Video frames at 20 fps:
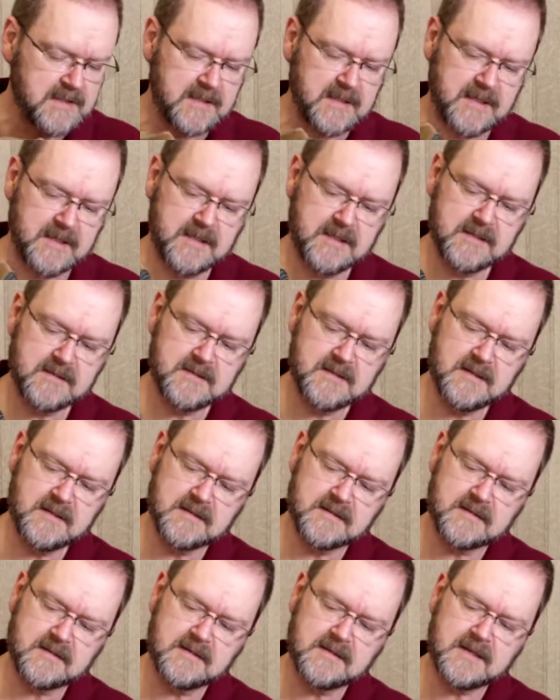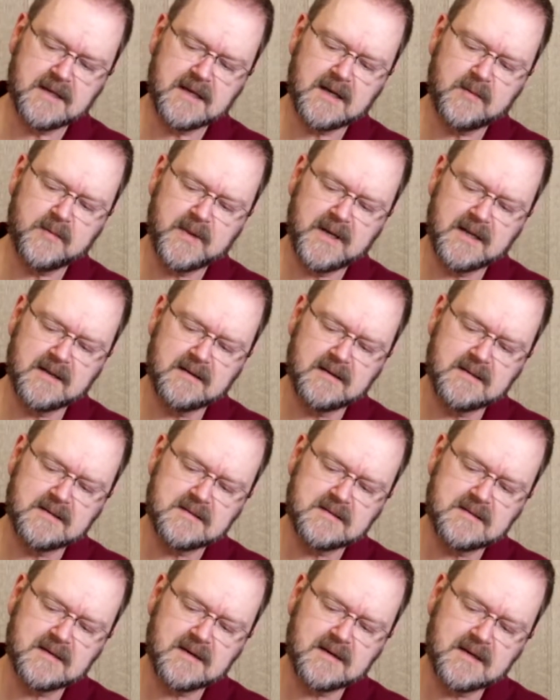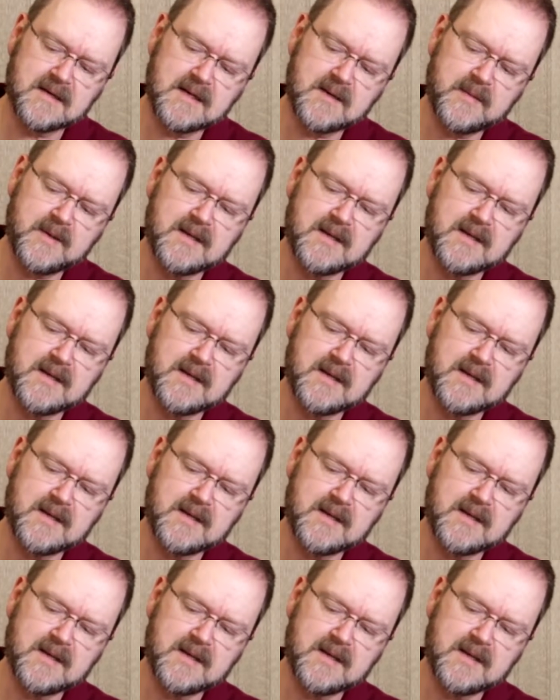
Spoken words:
And you can see there's a little bit, it's starting to come